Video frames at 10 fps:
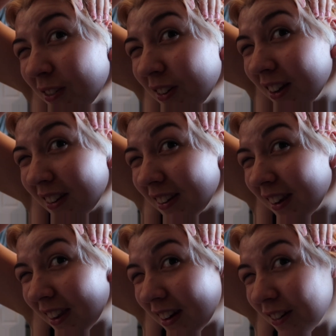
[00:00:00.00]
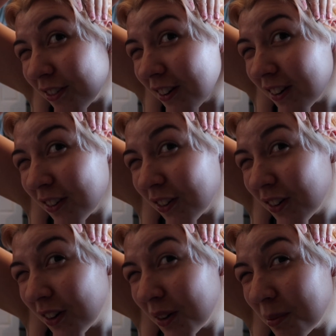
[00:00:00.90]
know if you can see the difference or
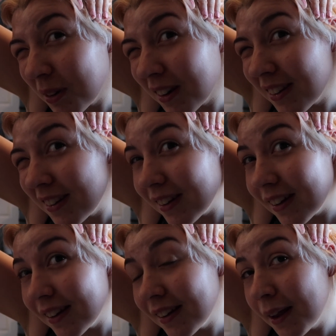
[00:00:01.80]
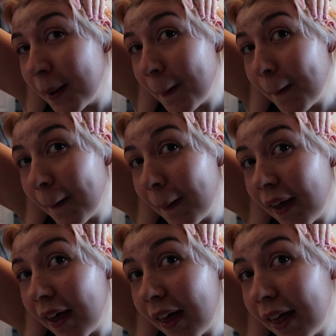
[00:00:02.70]
not, but it's still
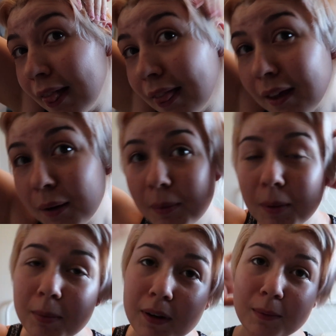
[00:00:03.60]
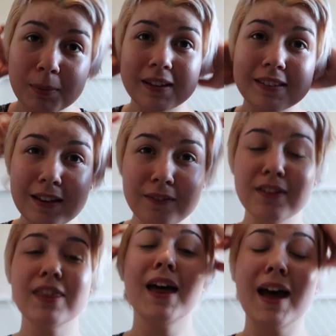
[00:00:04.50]
a little bit blue. But except
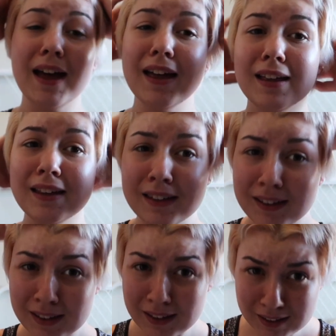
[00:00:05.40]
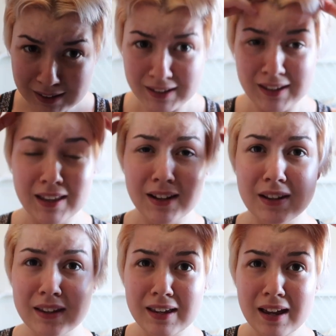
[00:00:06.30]
for that,
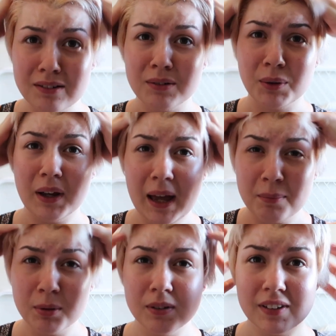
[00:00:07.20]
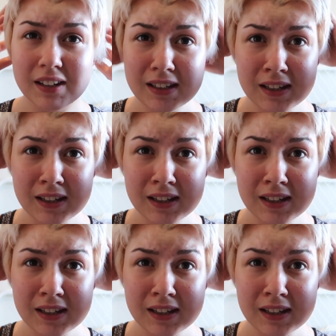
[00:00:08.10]
like, yeah, I'm quite happy with it.